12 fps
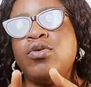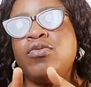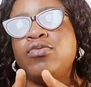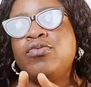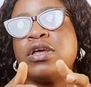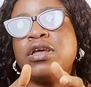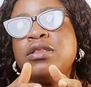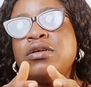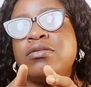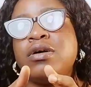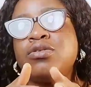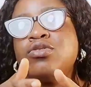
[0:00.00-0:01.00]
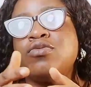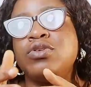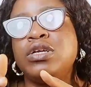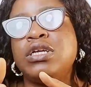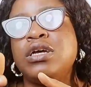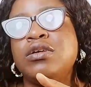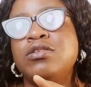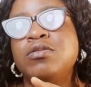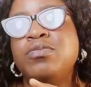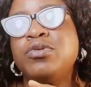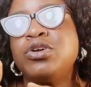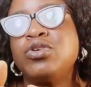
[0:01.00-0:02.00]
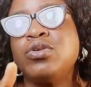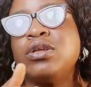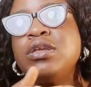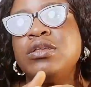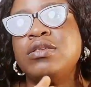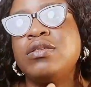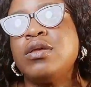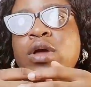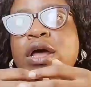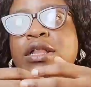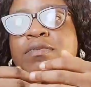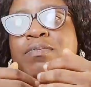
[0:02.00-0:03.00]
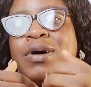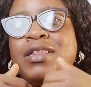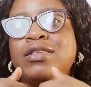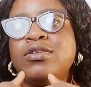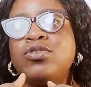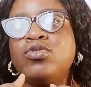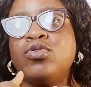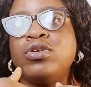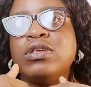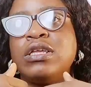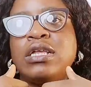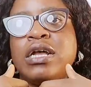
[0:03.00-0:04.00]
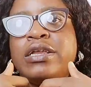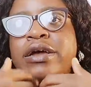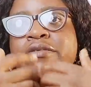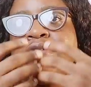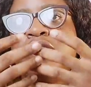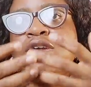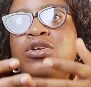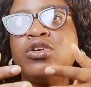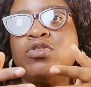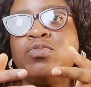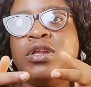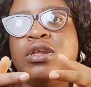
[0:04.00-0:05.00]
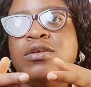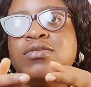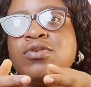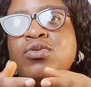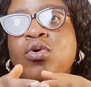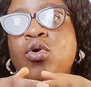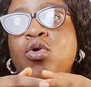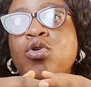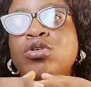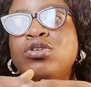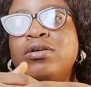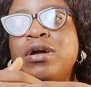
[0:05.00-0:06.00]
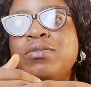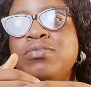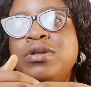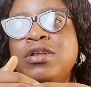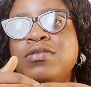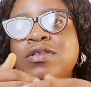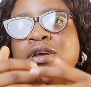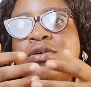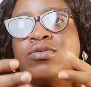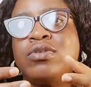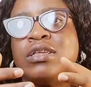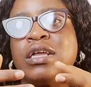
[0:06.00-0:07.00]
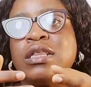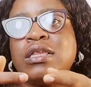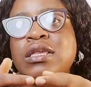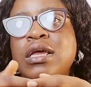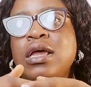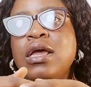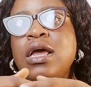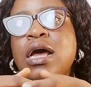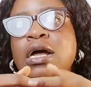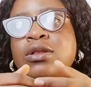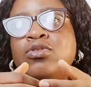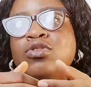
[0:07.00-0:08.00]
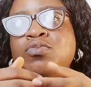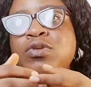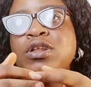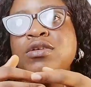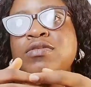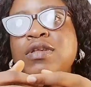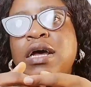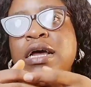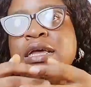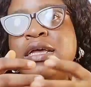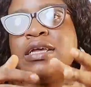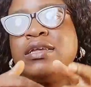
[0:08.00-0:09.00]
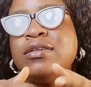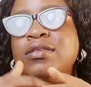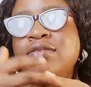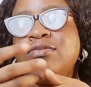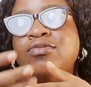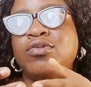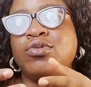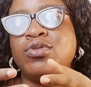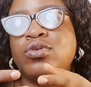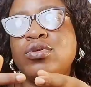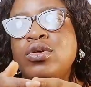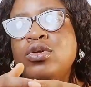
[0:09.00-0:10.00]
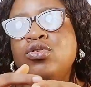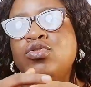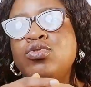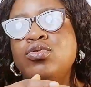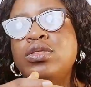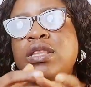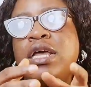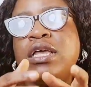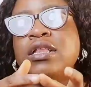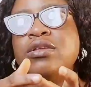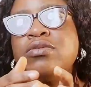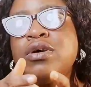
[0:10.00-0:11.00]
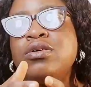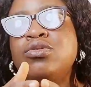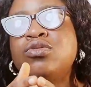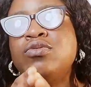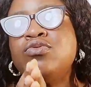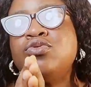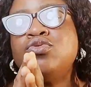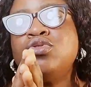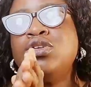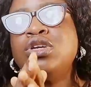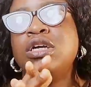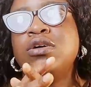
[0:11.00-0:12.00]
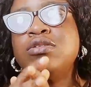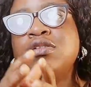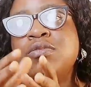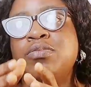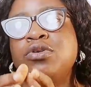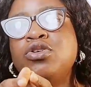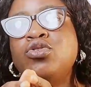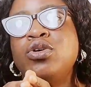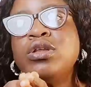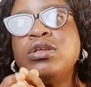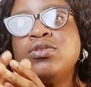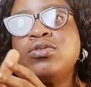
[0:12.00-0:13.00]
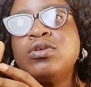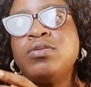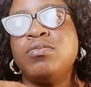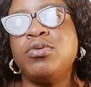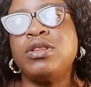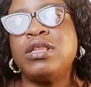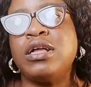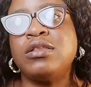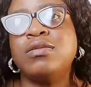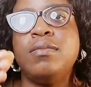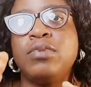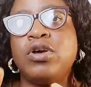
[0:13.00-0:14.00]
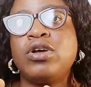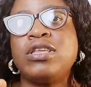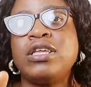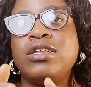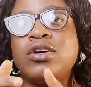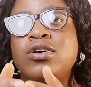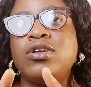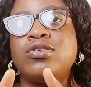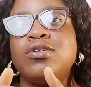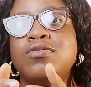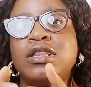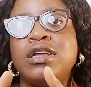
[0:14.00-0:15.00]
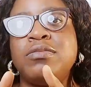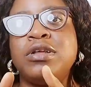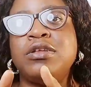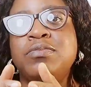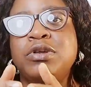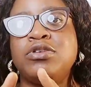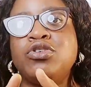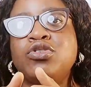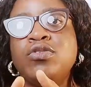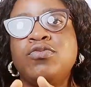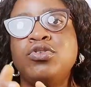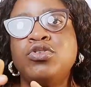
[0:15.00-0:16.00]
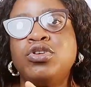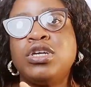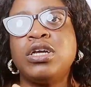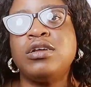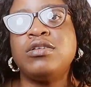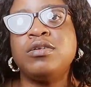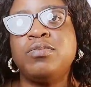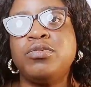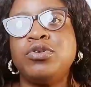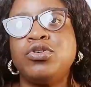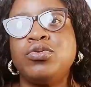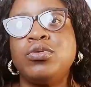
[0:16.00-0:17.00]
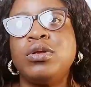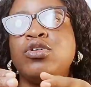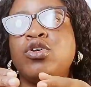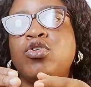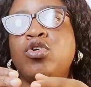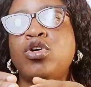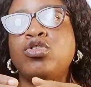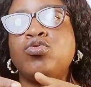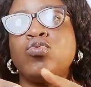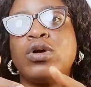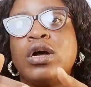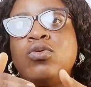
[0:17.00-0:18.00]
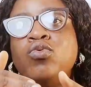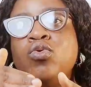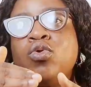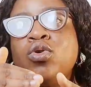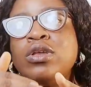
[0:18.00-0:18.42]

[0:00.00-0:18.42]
of taking the route of judicial separation is where the parties consider their religious beliefs or cultural beliefs sacrosanct and those beliefs are against divorce. So taking the route of judicial separation is important because in the course of determining the petition for judicial separation, the courts will